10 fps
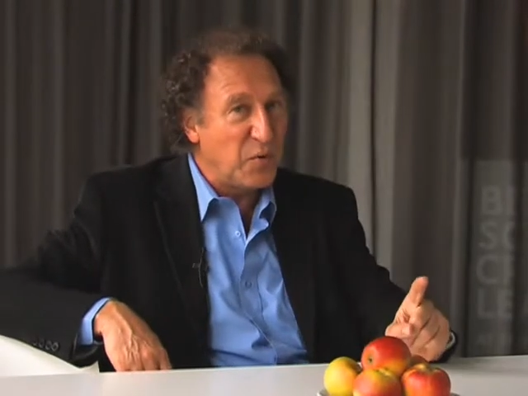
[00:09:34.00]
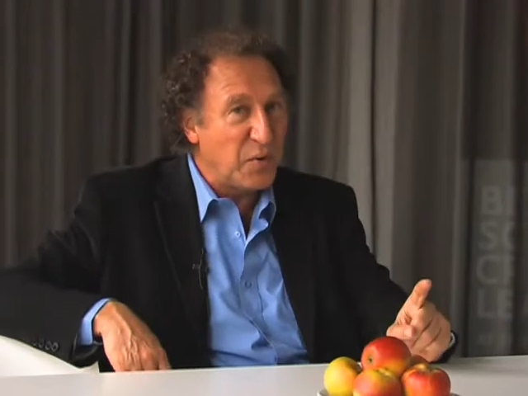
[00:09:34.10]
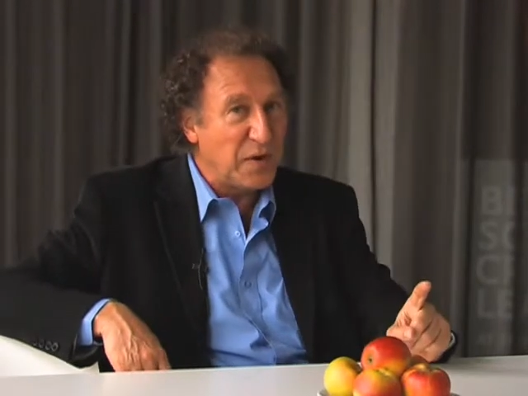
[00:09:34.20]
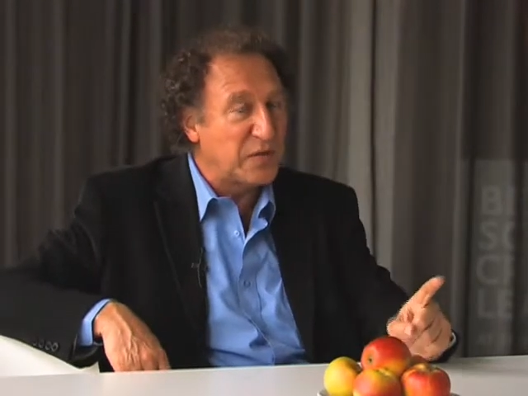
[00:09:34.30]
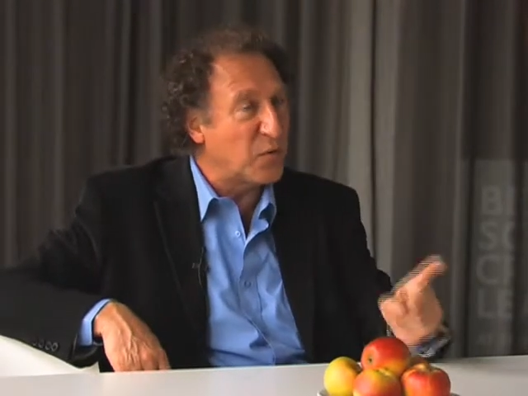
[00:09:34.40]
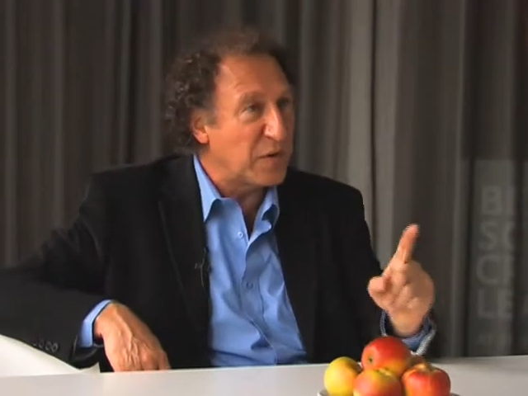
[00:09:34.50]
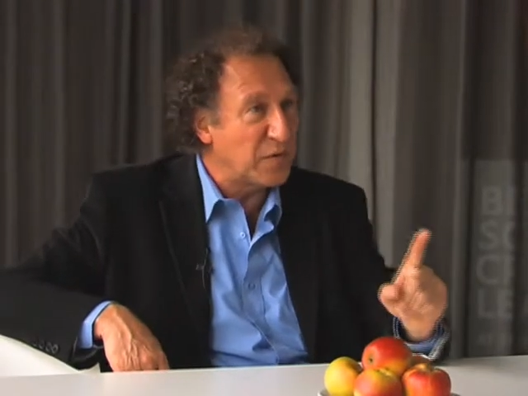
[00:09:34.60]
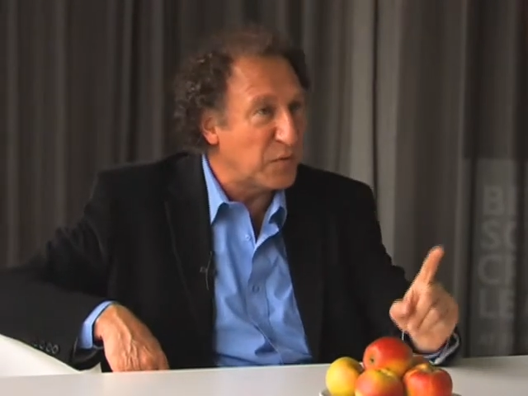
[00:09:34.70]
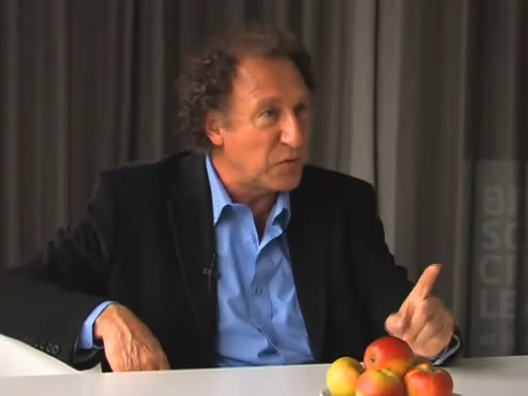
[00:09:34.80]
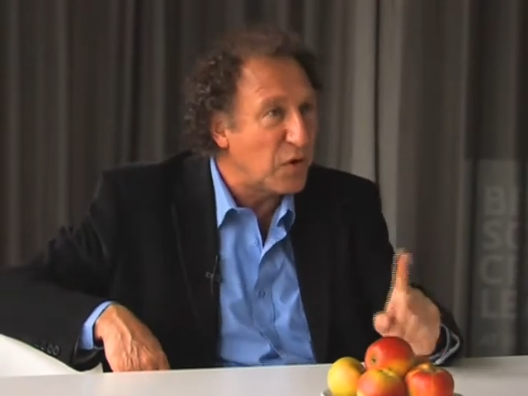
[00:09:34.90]
it
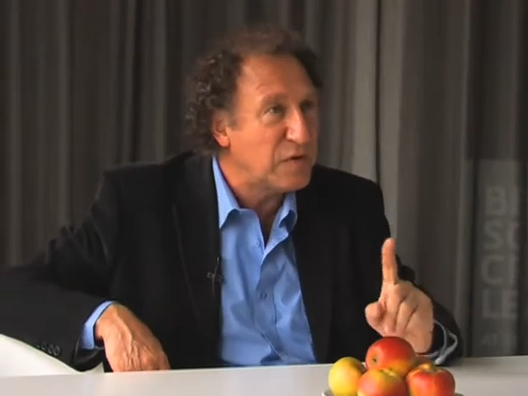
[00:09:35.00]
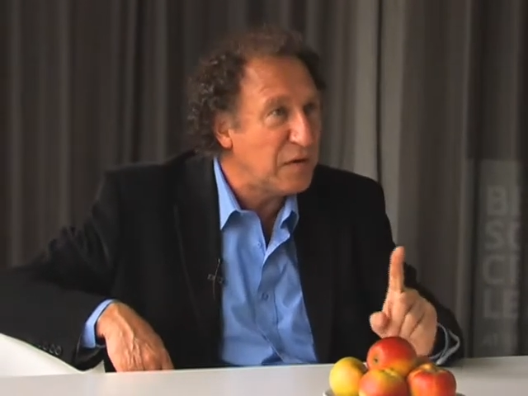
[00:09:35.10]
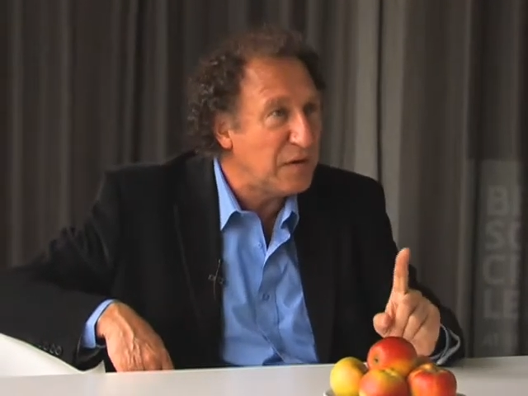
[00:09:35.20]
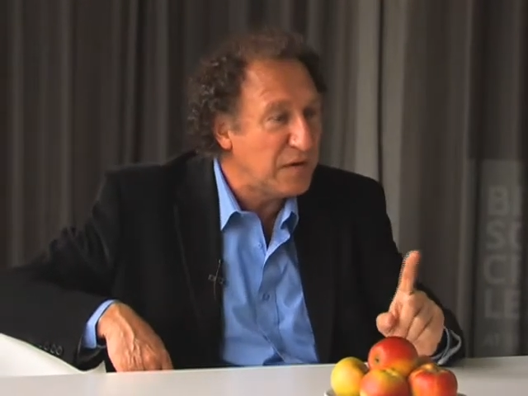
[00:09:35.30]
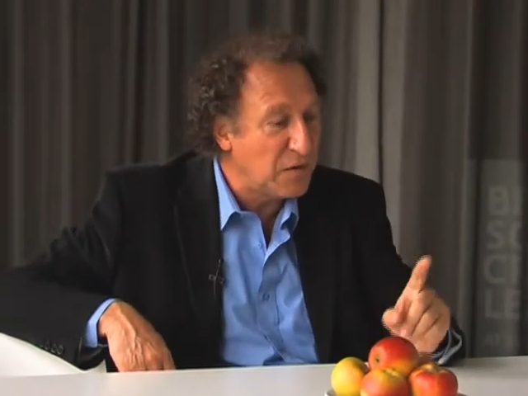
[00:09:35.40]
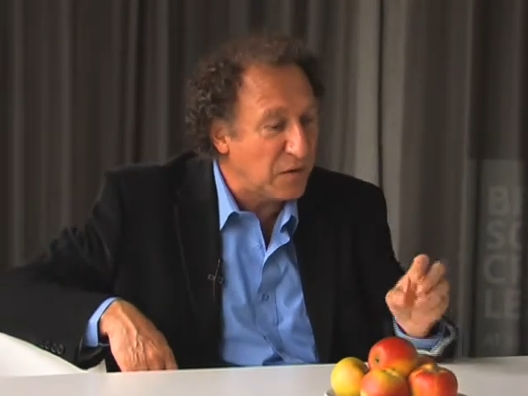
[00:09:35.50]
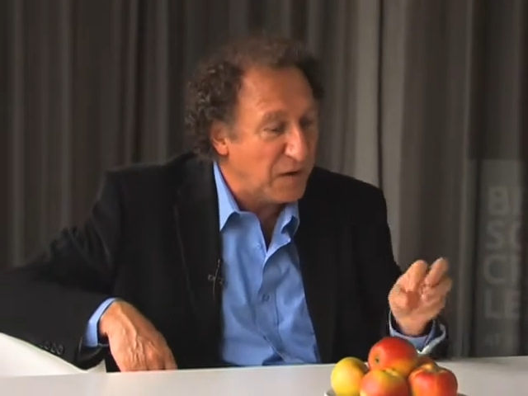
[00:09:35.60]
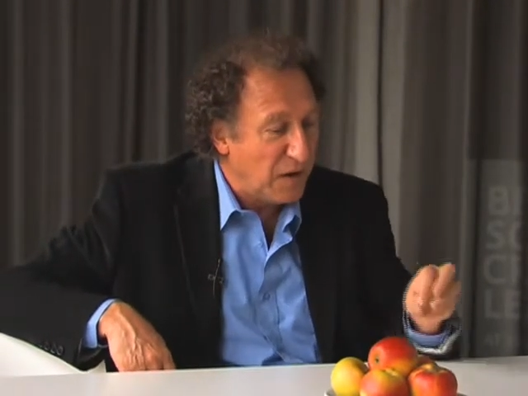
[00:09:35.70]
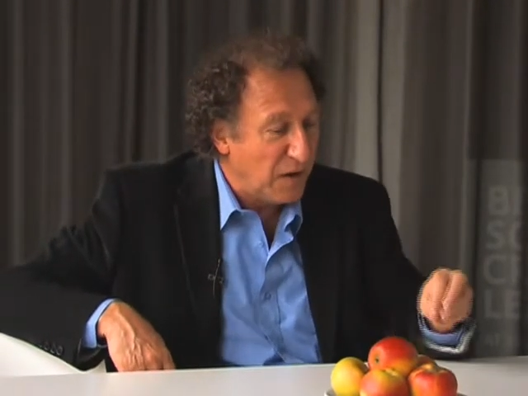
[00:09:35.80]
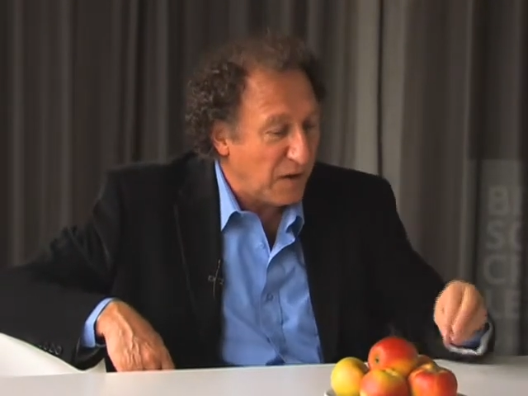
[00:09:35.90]
corresponds not only
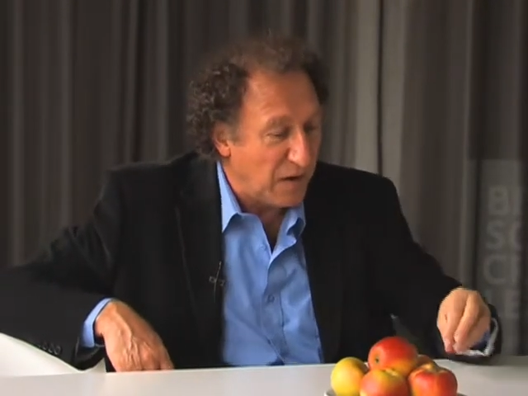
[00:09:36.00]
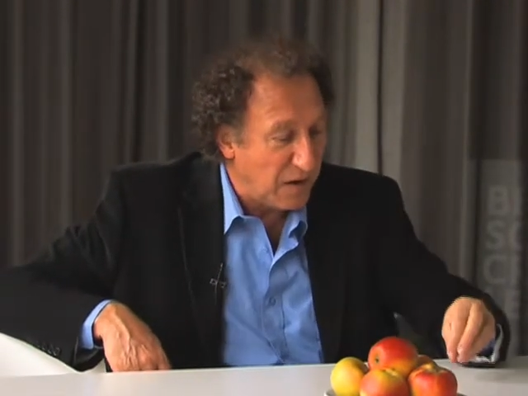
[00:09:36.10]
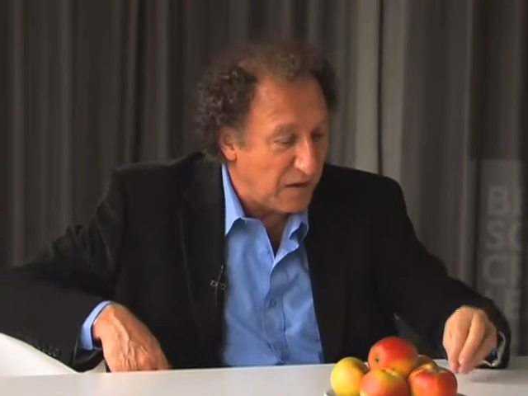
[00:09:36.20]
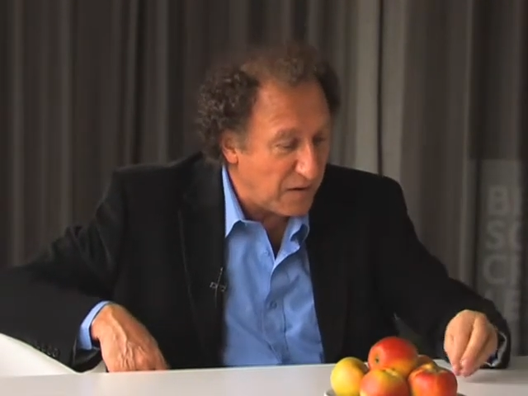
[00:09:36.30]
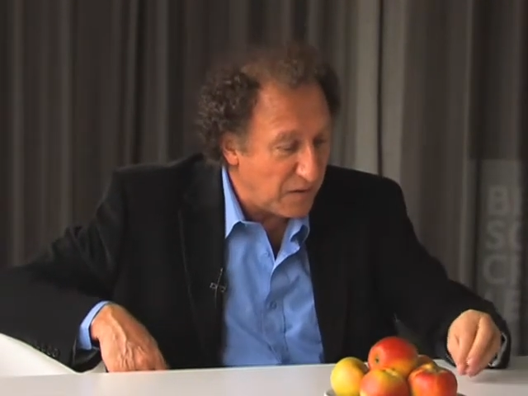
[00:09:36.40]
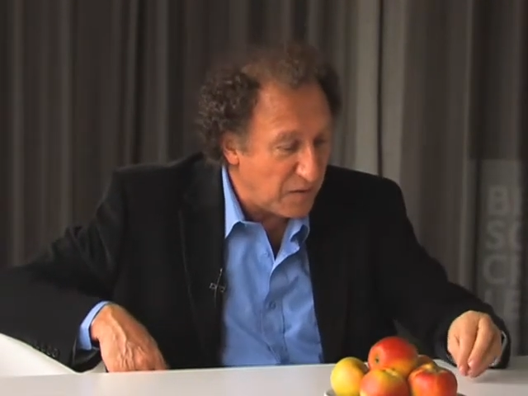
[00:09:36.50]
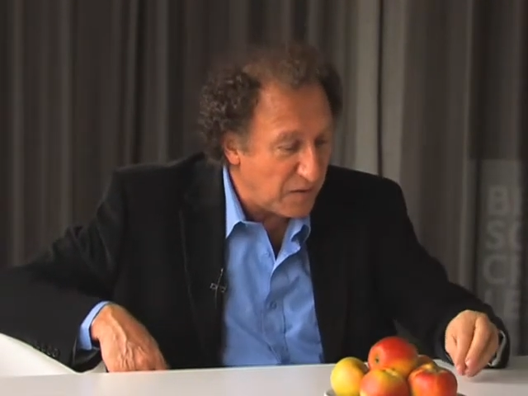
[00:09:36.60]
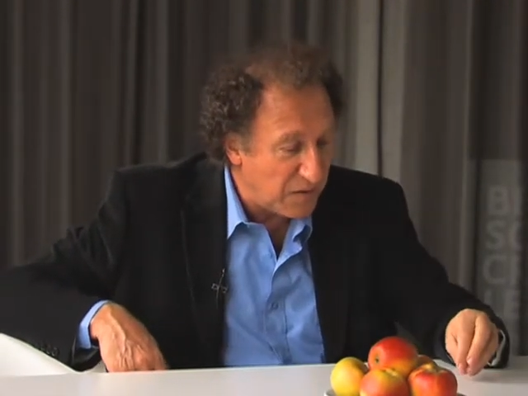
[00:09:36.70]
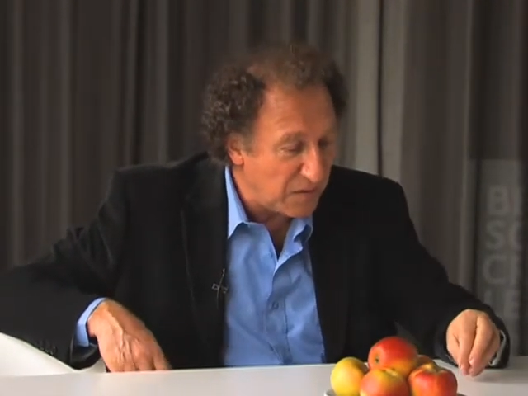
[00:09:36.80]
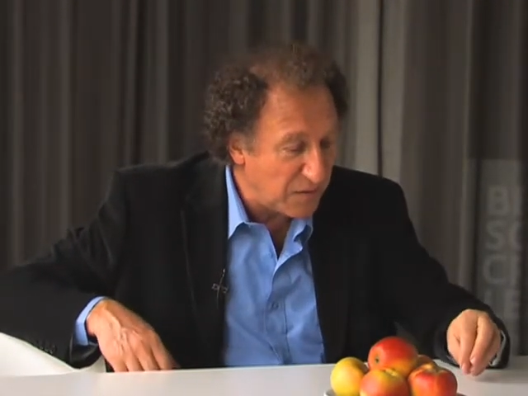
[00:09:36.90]

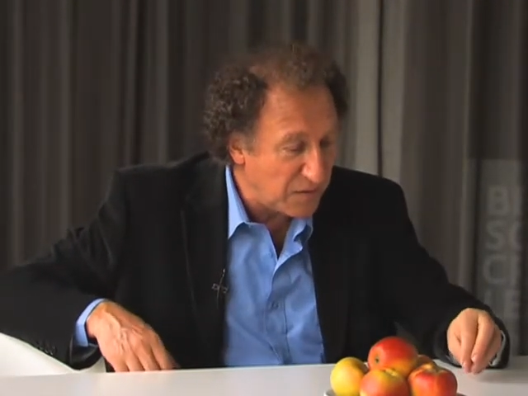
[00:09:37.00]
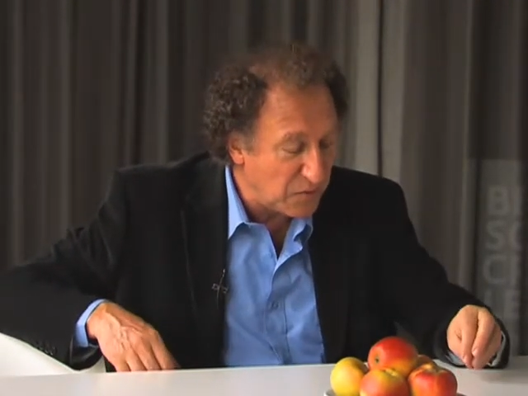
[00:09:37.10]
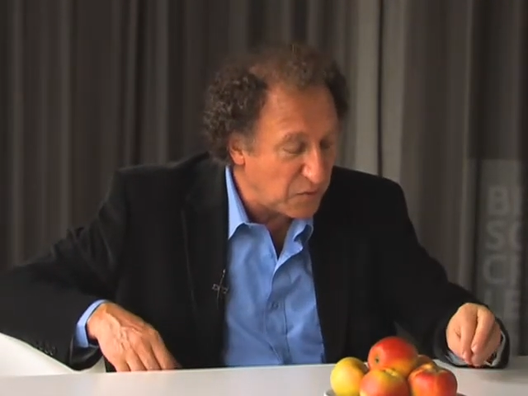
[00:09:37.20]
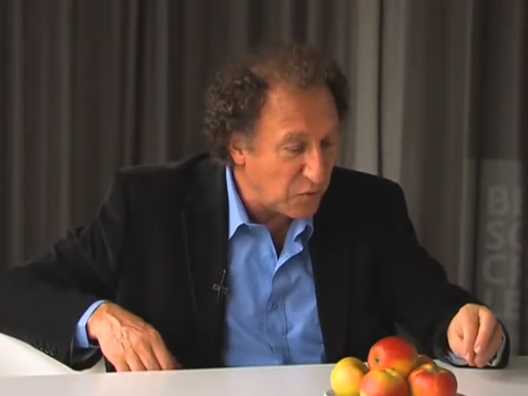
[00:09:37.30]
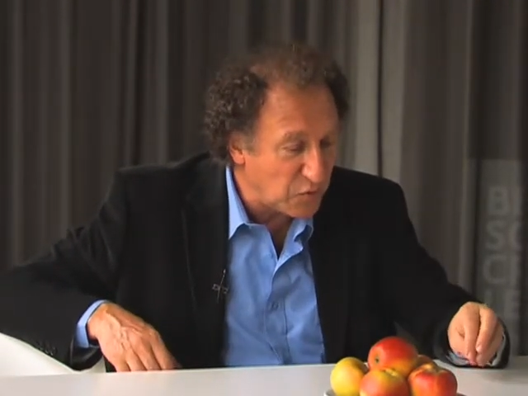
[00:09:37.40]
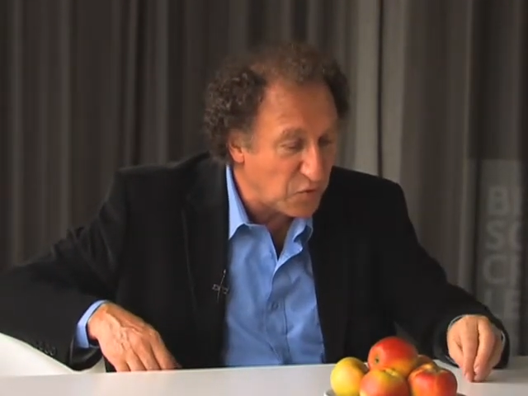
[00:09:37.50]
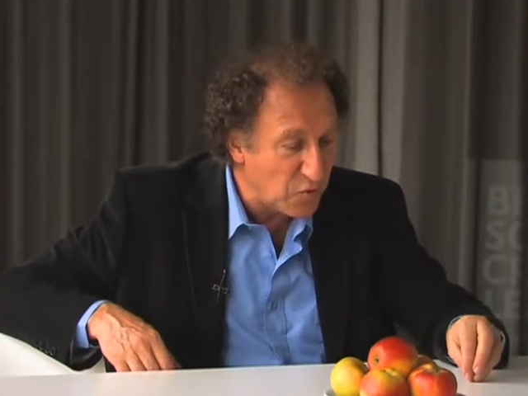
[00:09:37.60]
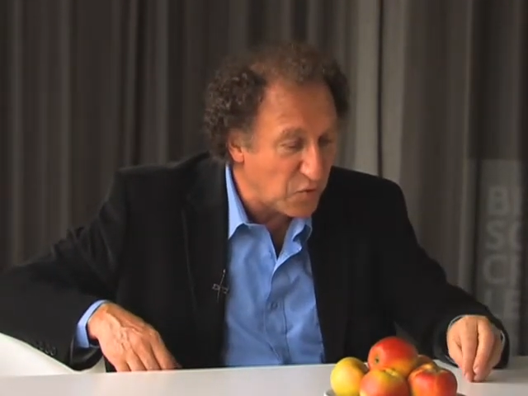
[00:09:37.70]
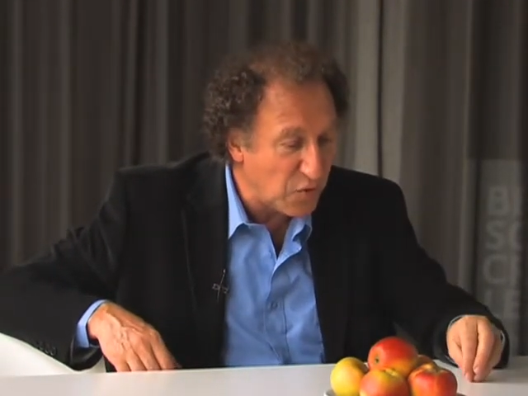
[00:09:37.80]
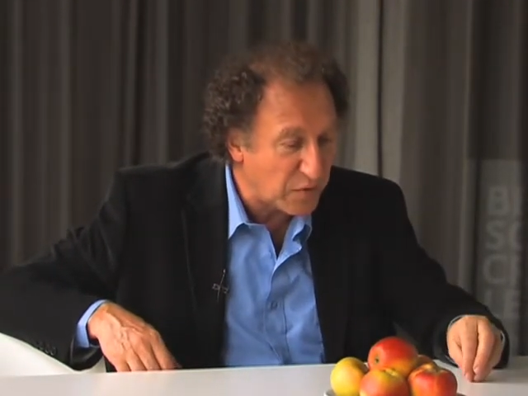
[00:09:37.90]
to